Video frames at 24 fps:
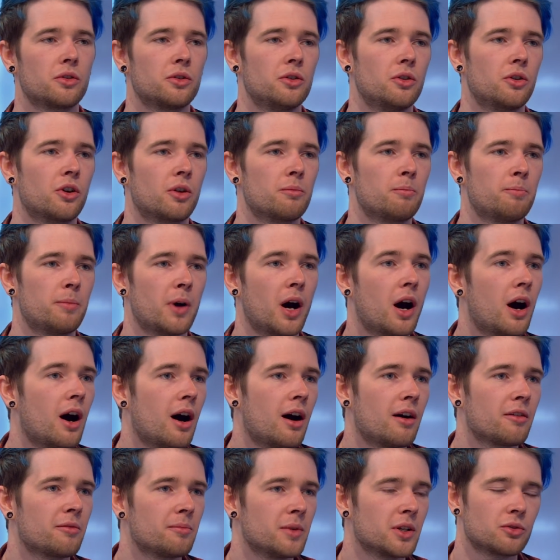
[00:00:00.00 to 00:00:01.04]
on your
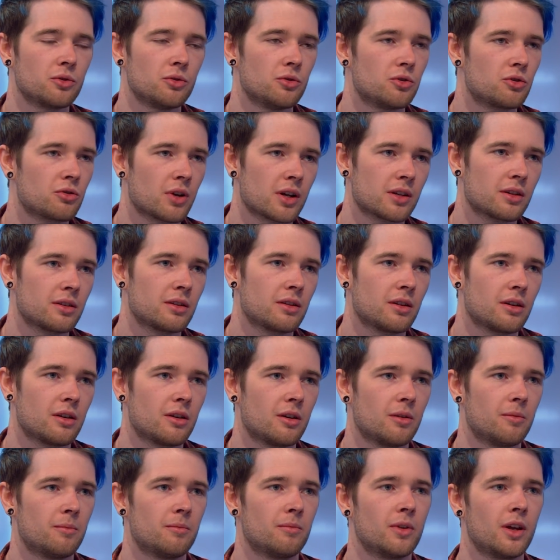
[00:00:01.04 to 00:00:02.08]
behalf, make sure you trust
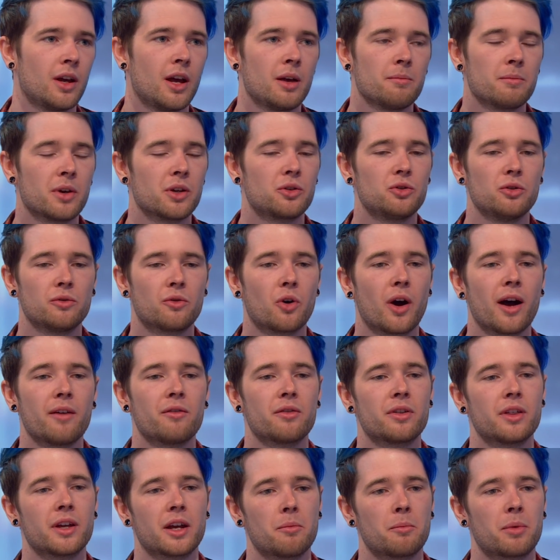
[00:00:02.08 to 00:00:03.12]
them, make sure you've got
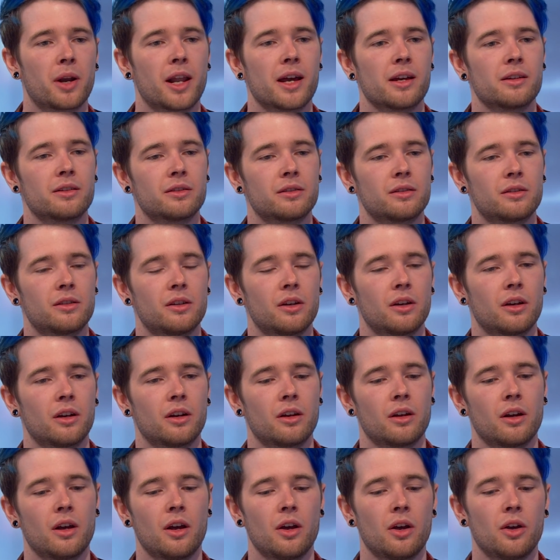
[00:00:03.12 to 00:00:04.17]
everything in place that
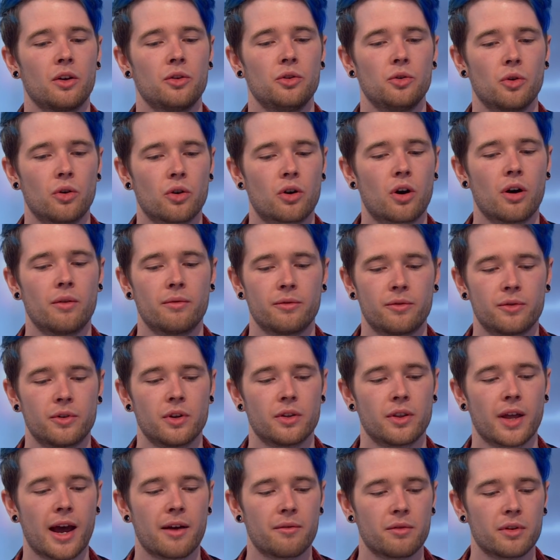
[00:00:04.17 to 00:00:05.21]
you're
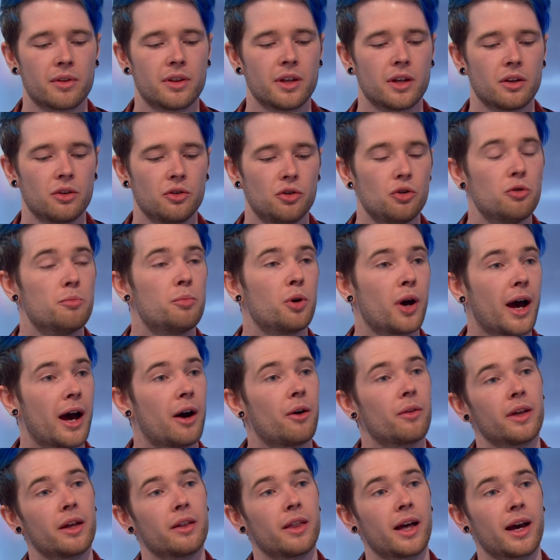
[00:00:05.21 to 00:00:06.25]
confident that everything you put
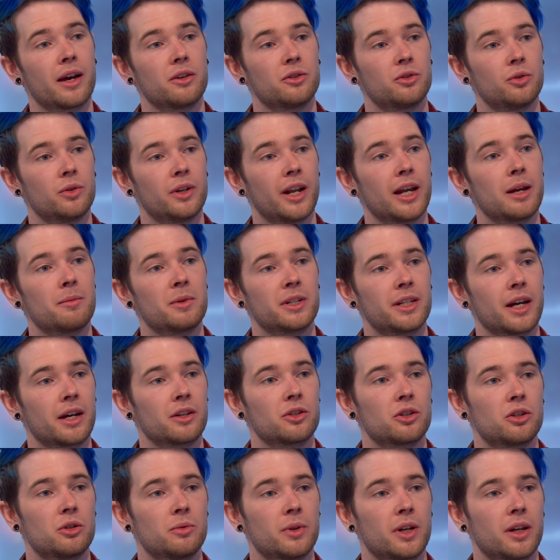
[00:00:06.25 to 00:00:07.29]
out there that has your name
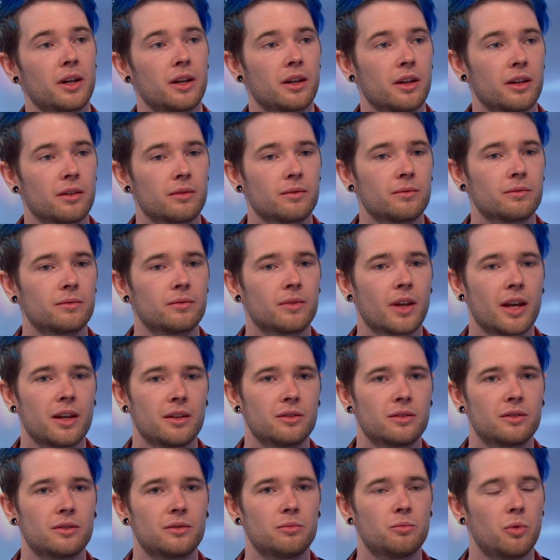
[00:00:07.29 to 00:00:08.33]
attached mm. to it
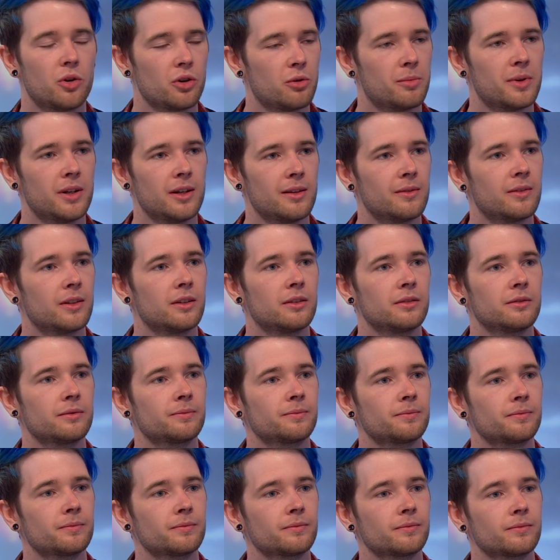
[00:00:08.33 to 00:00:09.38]
is what you believe in.
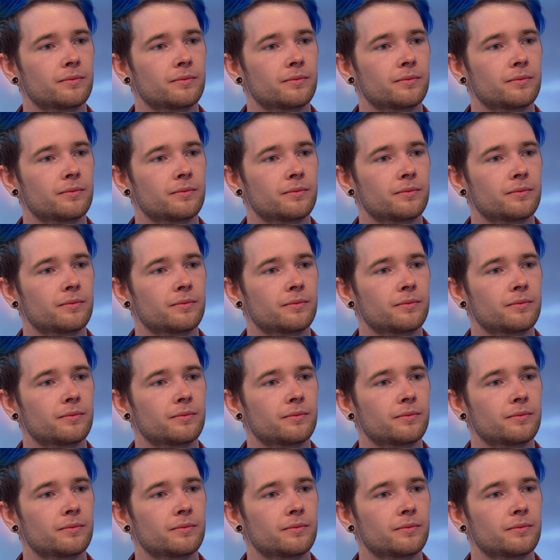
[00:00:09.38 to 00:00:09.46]
Okay.